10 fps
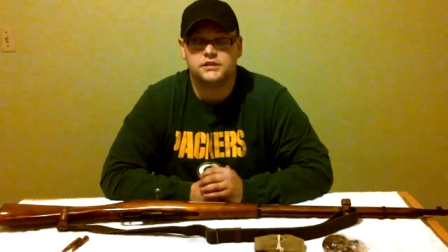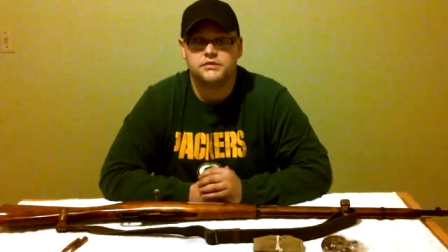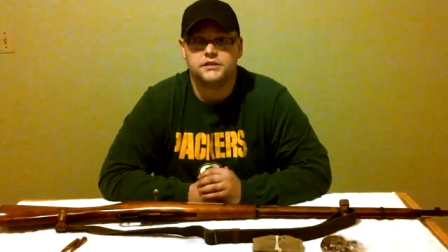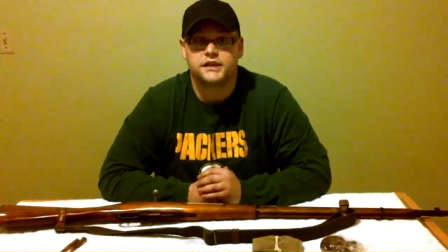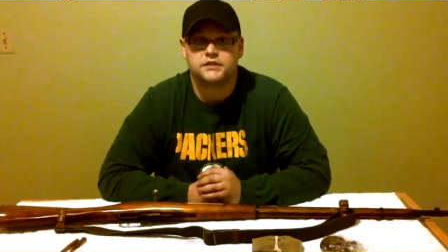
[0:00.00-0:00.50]
to
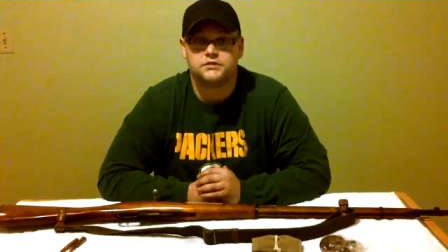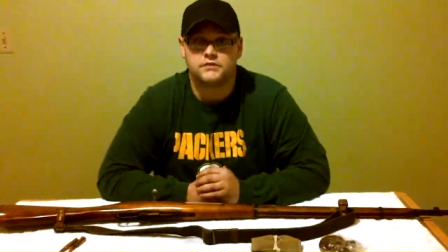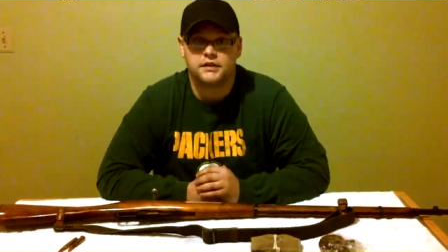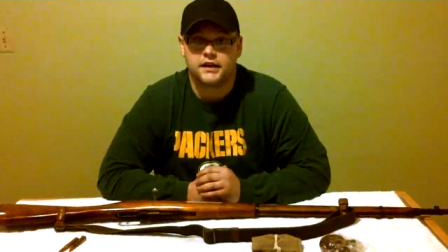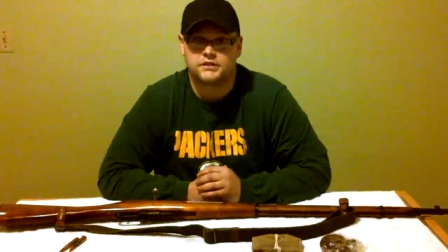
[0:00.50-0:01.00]
you next
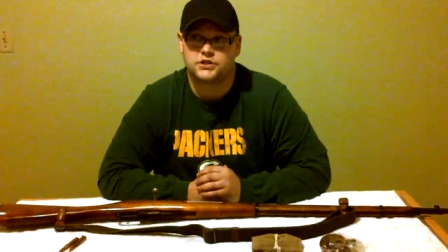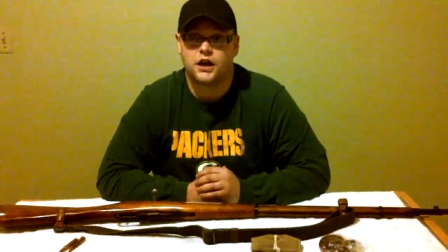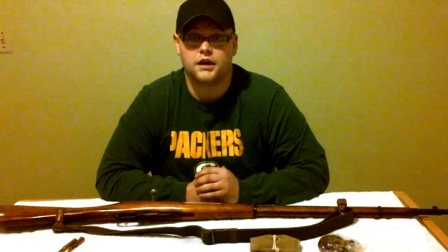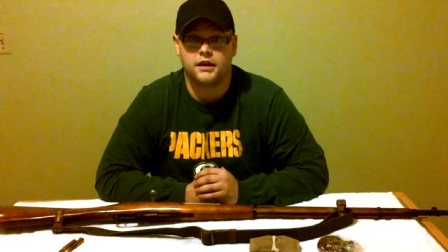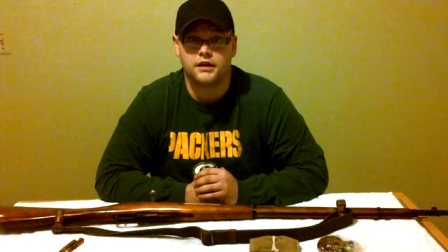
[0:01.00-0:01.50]
to it, like a
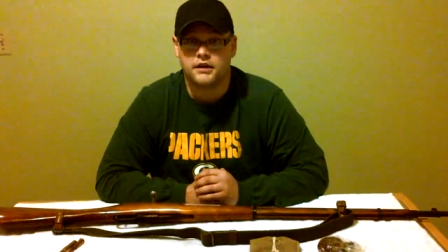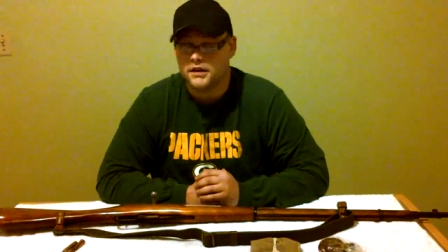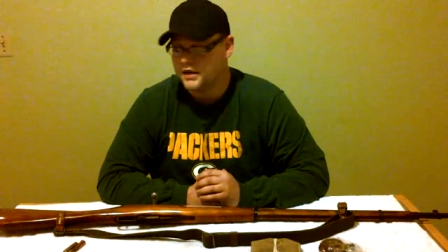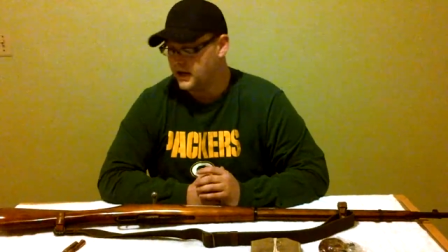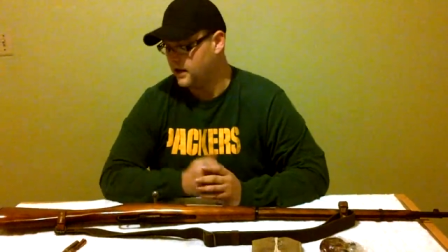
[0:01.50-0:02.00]
shotgun.
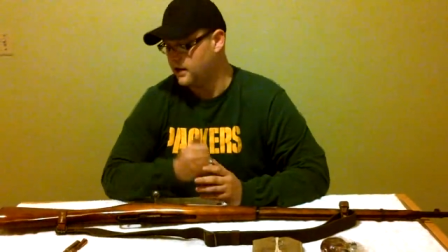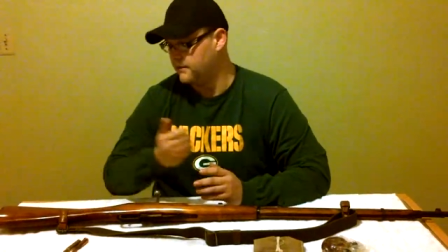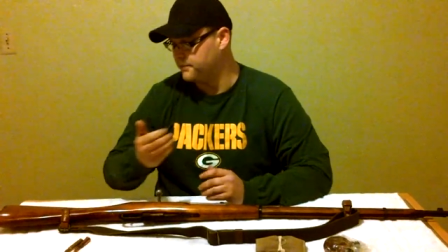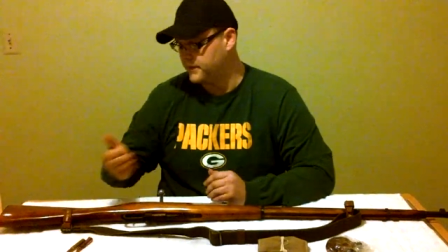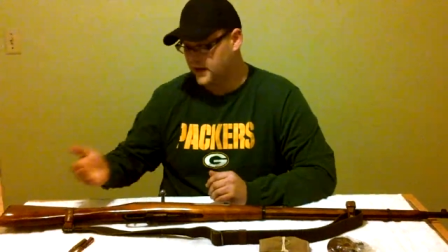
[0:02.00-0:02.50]

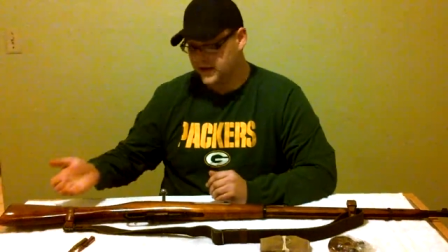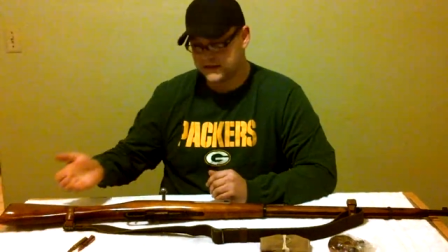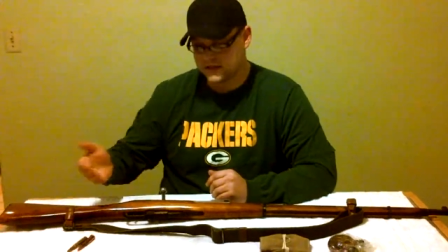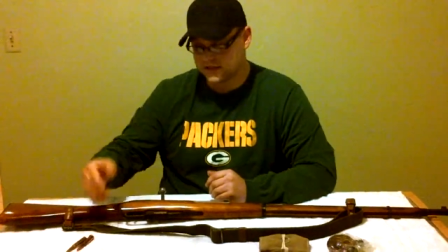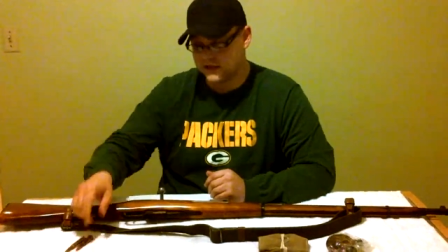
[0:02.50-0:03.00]

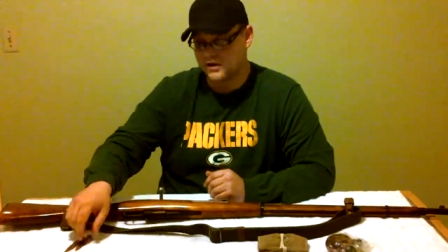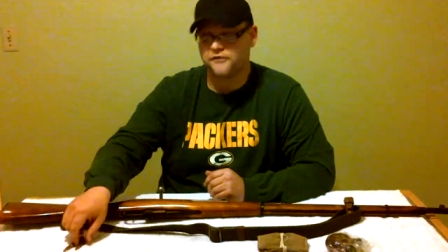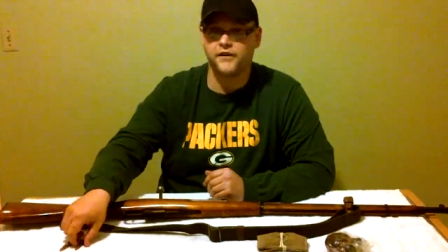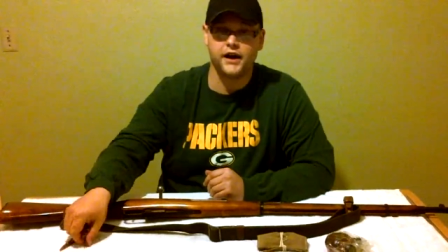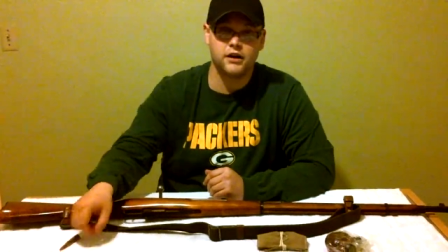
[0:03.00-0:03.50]
It is a
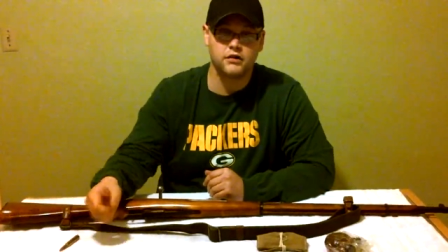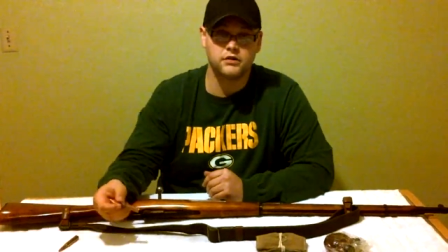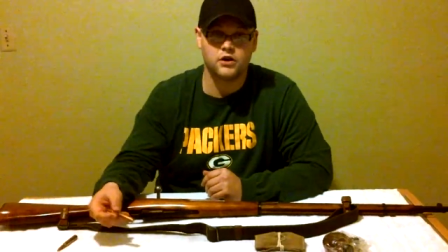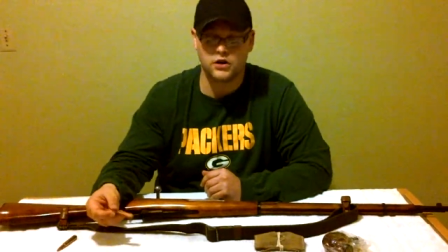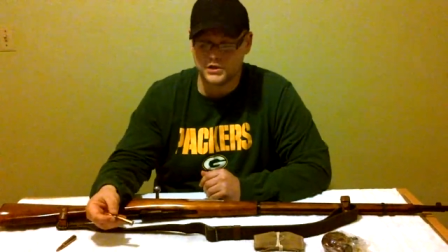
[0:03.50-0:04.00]
center
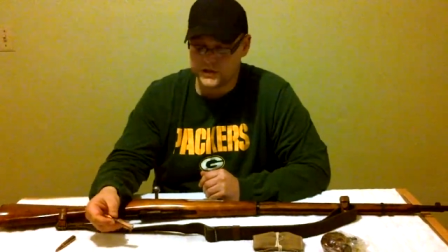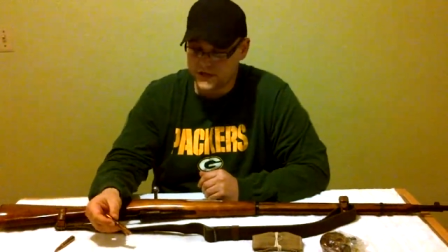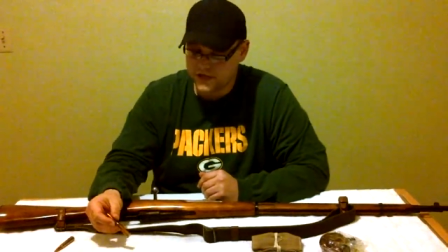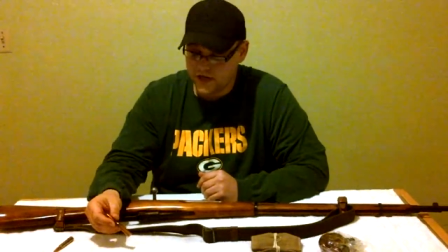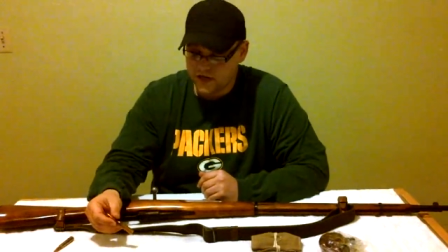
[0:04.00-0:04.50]
fire
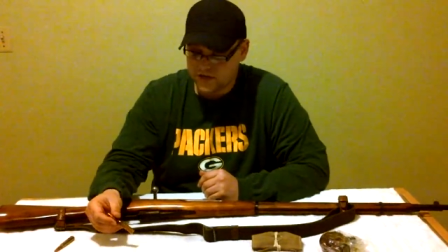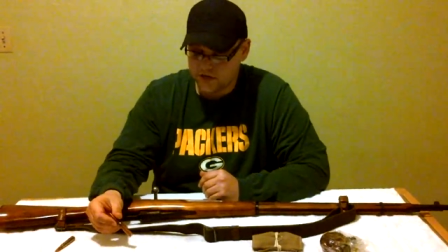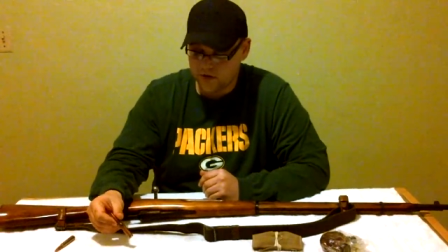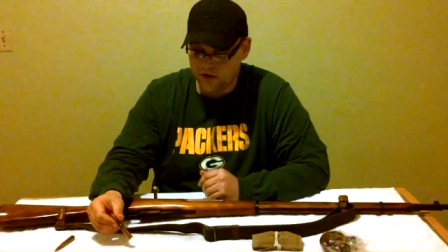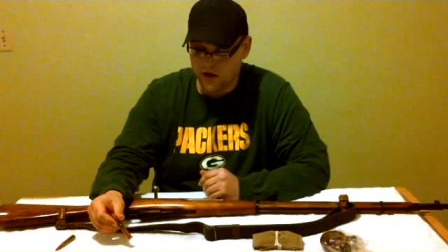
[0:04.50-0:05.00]
cartridge,
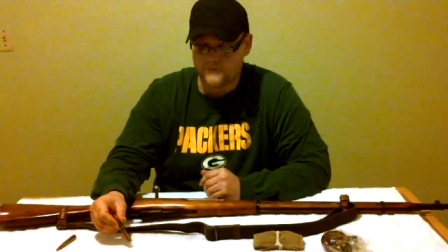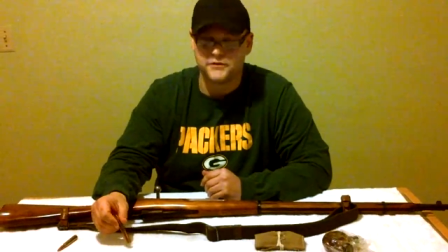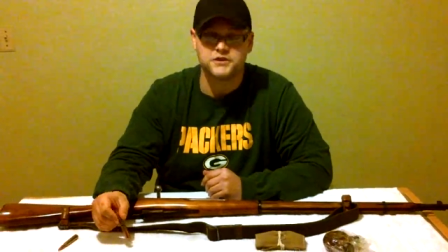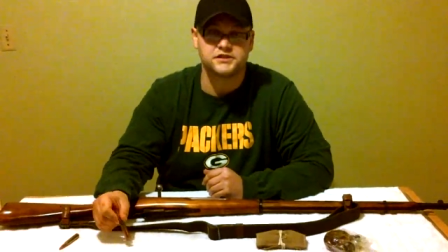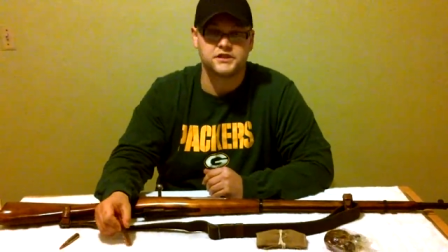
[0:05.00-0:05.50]
so it
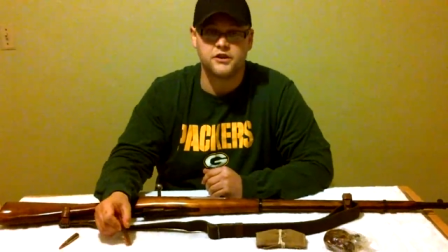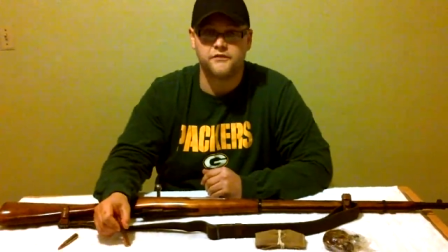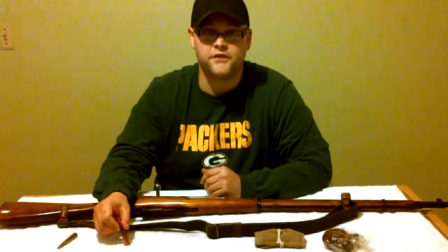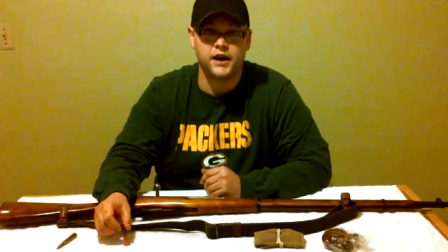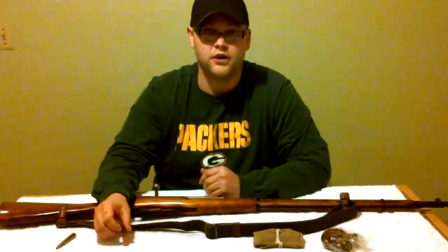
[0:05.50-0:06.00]
offers
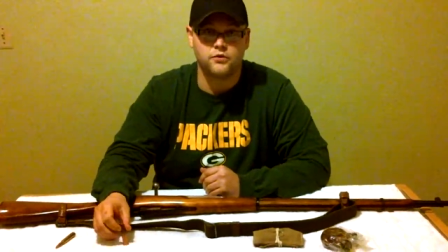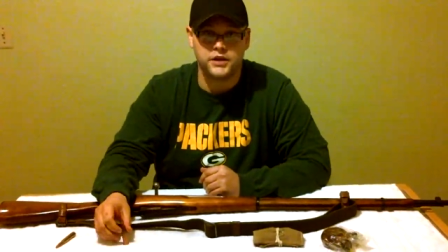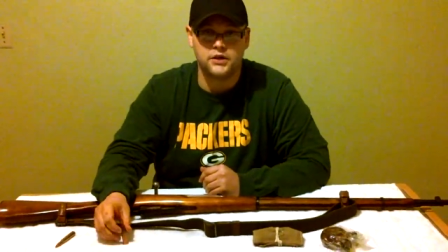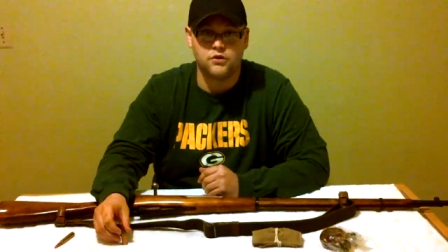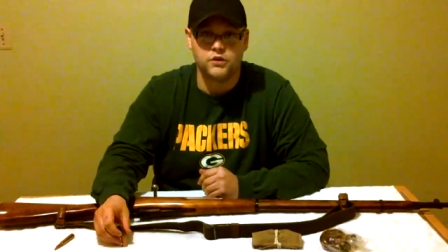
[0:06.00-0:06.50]
center fire
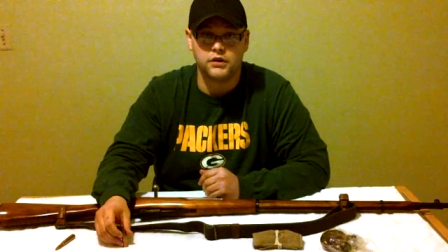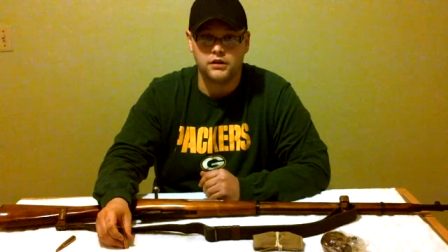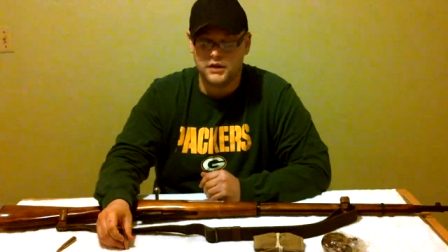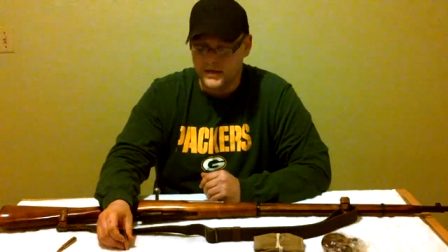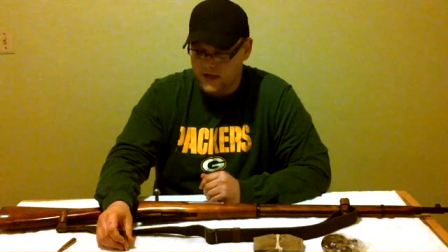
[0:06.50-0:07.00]

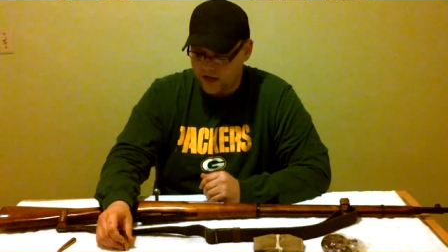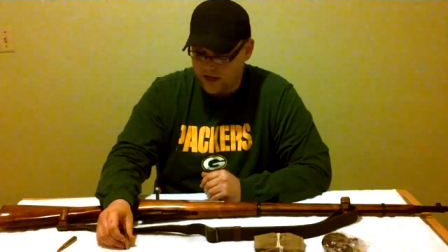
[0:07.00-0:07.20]
recoil.